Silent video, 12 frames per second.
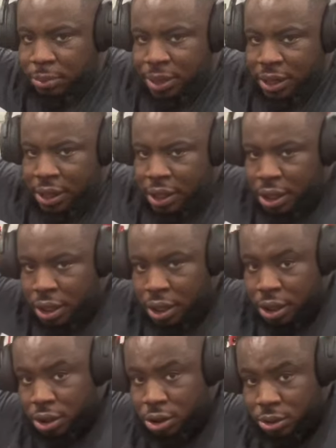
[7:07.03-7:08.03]
peg,
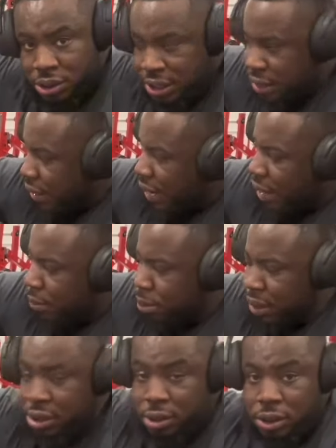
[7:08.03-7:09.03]
2 sets, add a
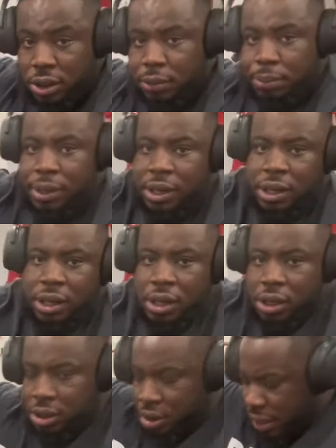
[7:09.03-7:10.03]
plate to another peg.
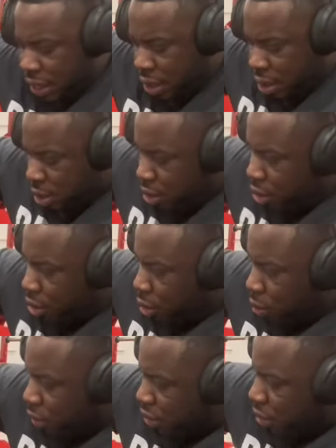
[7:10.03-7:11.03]
So now
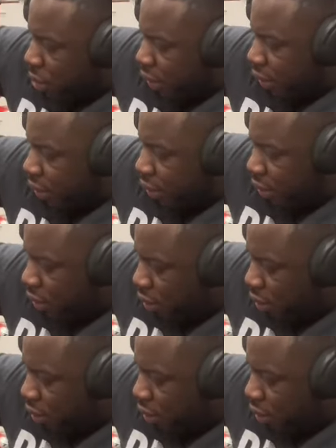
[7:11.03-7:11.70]
we targeting